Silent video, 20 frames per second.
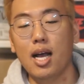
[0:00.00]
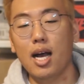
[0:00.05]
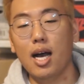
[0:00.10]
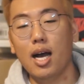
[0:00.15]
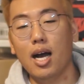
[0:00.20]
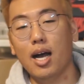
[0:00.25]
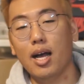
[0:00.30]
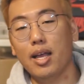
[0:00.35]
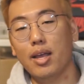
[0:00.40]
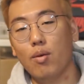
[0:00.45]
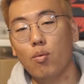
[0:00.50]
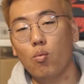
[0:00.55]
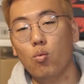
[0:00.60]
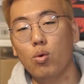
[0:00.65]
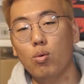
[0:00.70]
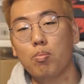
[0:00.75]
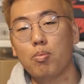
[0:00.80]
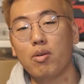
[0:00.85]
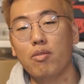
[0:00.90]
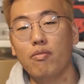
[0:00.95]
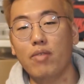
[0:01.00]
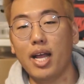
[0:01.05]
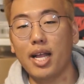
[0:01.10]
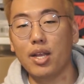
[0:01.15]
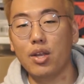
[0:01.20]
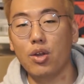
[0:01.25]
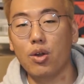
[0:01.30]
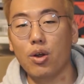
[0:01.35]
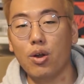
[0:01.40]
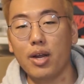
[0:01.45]
it will
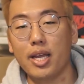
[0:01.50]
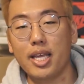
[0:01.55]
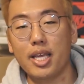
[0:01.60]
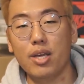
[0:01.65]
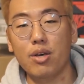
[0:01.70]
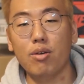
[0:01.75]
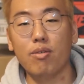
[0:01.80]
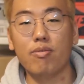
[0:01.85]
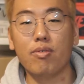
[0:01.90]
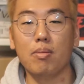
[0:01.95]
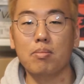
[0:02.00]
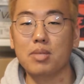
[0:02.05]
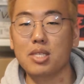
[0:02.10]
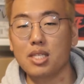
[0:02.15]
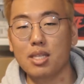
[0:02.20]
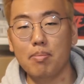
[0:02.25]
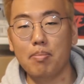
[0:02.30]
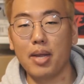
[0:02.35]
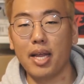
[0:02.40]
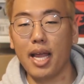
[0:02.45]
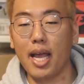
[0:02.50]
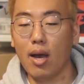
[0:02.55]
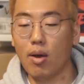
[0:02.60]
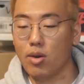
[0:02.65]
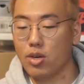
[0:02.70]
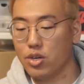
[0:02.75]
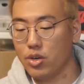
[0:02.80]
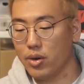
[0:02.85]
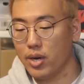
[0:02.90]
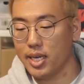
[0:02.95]
prevent your heel from slipping
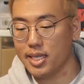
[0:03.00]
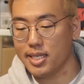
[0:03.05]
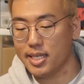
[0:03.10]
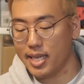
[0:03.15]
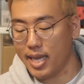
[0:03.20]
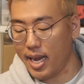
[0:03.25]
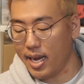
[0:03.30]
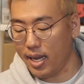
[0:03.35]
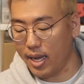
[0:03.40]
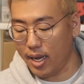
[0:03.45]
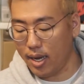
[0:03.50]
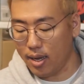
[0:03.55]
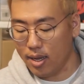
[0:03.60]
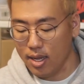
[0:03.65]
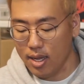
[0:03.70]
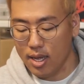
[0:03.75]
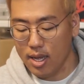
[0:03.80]
out during skating.